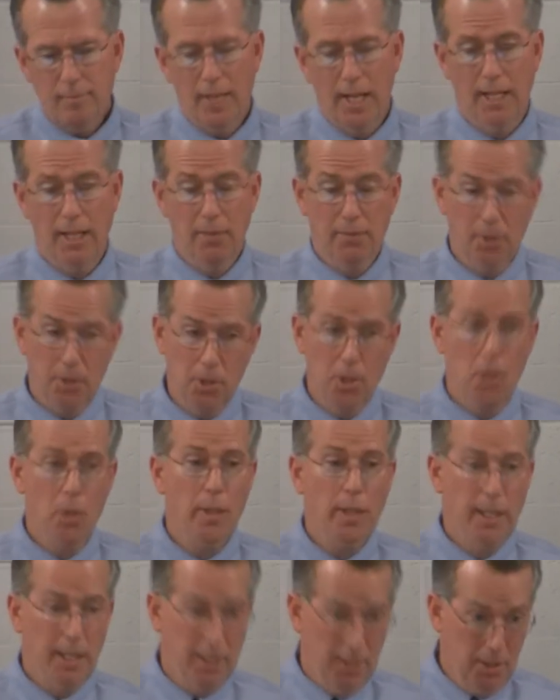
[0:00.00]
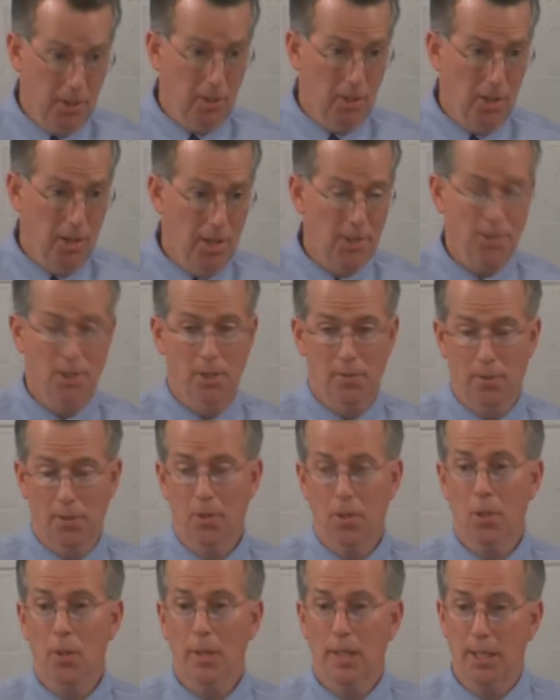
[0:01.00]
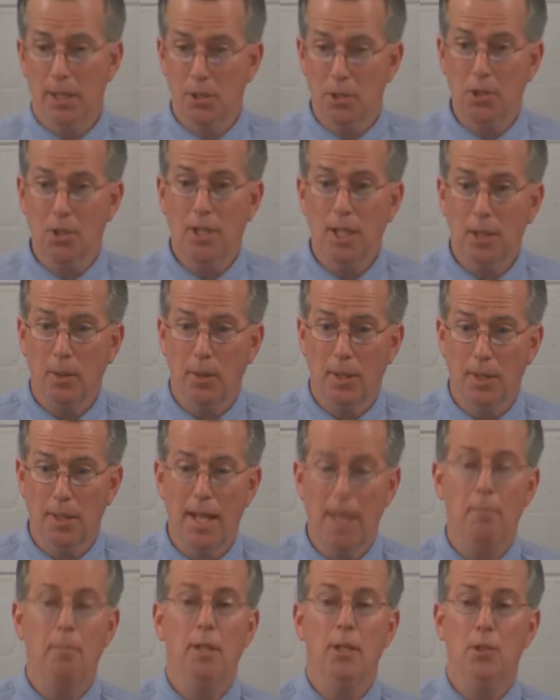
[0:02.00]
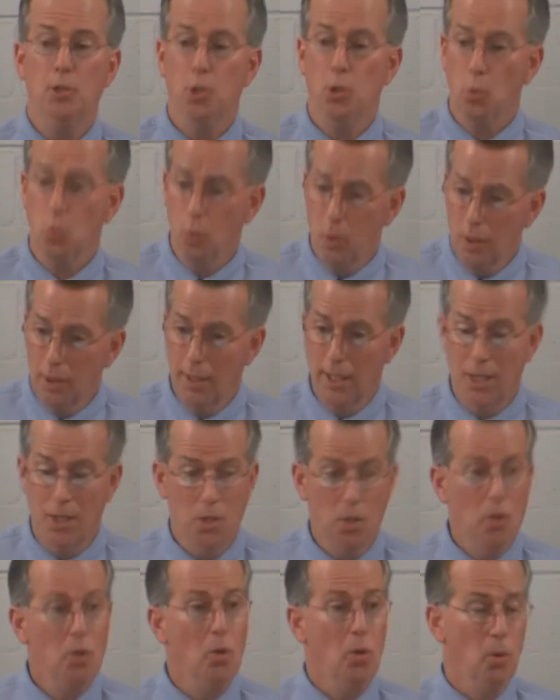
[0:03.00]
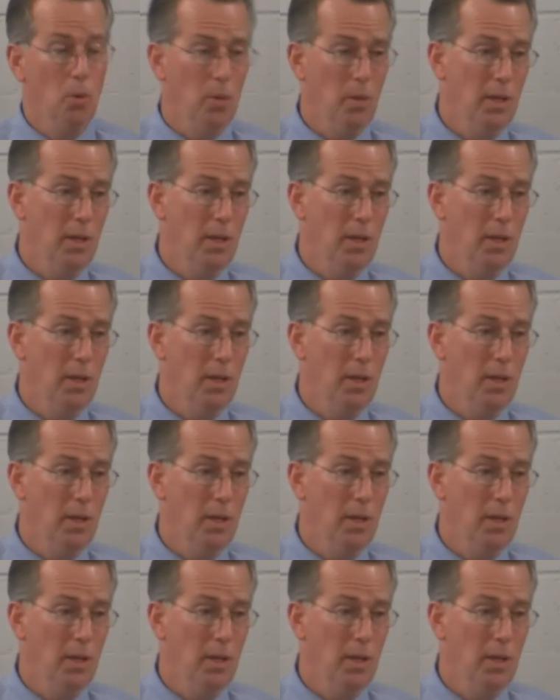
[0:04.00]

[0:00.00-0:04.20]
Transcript: And if you're doing it in the closet, if you're doing it in secret, that means you really do